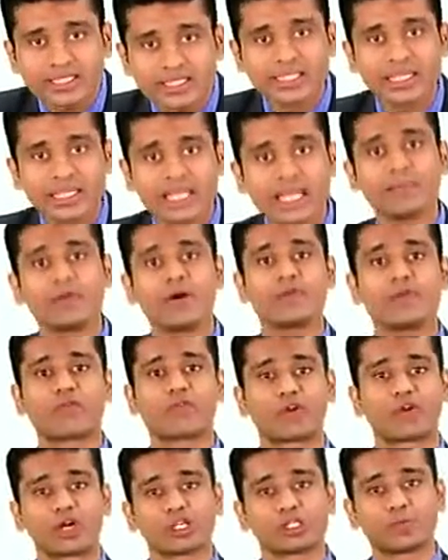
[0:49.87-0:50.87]
The name
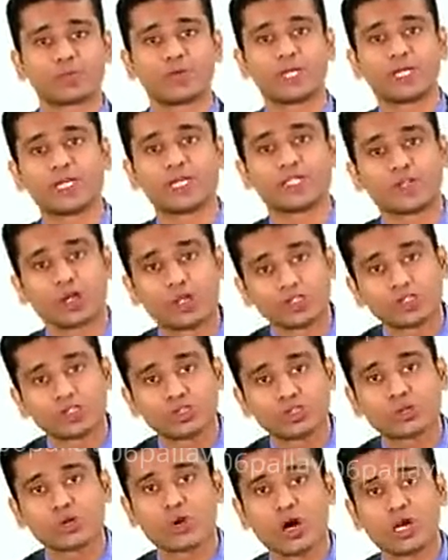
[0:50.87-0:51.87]
of cross product is
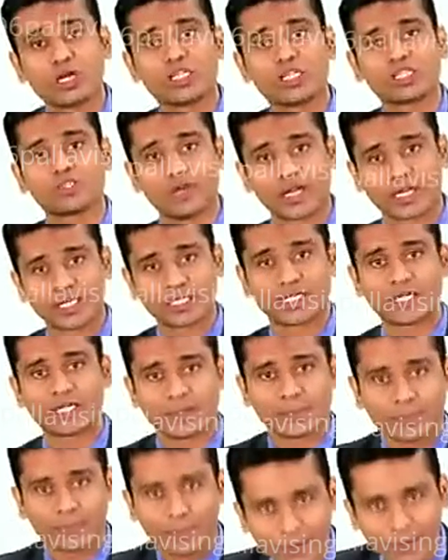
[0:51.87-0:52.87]
also called as
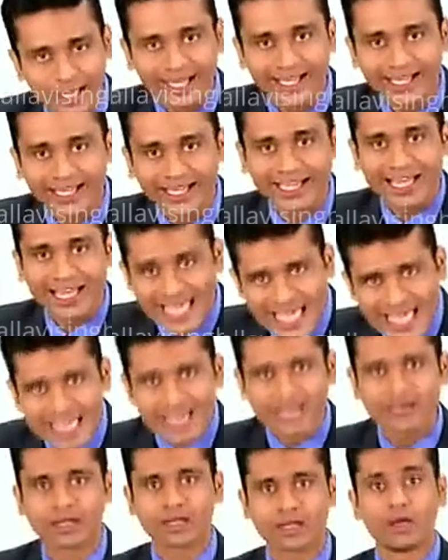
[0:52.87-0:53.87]
vector product.
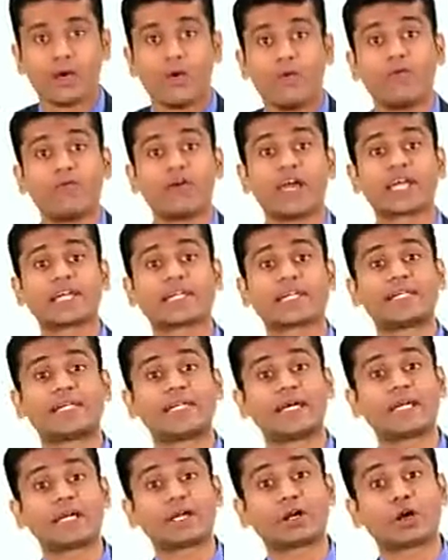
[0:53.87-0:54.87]
Here,
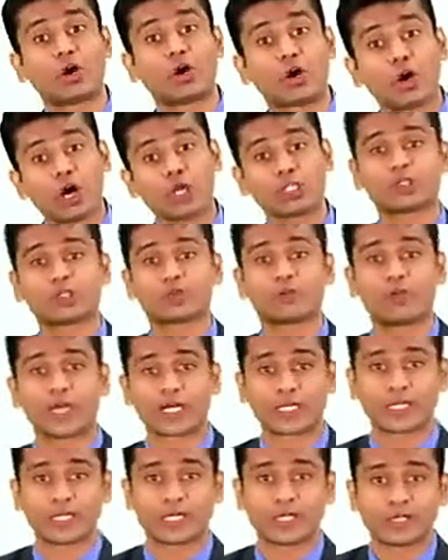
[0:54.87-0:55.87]
vector cross
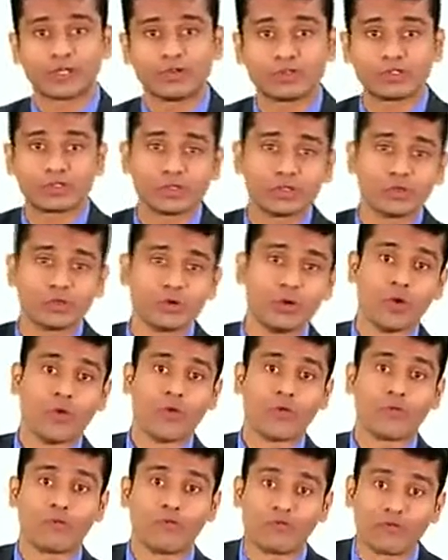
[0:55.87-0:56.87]
vector gives you
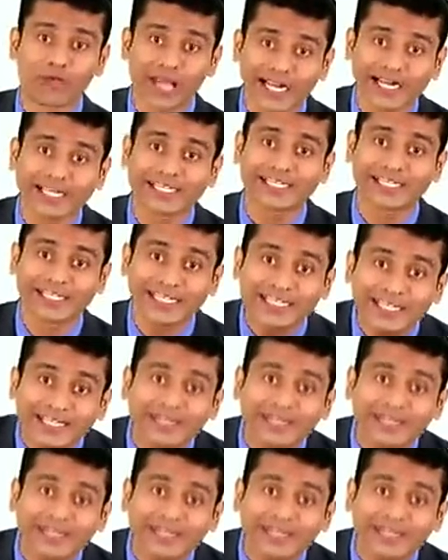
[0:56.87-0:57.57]
vector.